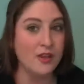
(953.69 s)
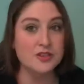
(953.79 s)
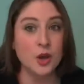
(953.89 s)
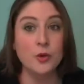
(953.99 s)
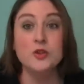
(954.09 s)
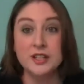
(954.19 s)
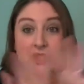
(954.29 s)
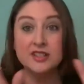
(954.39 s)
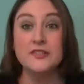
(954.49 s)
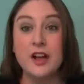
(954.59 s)
So you can
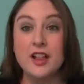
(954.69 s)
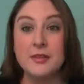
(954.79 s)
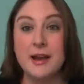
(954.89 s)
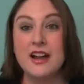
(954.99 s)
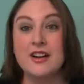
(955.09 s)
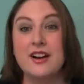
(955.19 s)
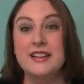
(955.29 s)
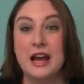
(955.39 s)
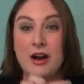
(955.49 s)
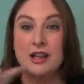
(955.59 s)
turn your volume back on
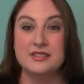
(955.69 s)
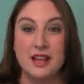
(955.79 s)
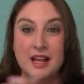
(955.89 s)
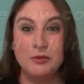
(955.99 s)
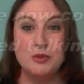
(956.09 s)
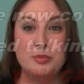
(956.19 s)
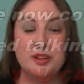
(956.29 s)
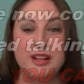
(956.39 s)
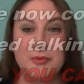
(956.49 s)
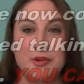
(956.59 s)
now. I will
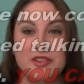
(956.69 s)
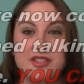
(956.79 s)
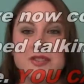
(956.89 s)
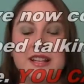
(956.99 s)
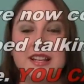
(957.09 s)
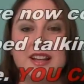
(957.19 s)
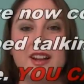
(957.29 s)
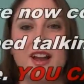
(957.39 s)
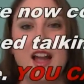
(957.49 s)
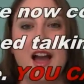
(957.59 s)
put it up on the screen here.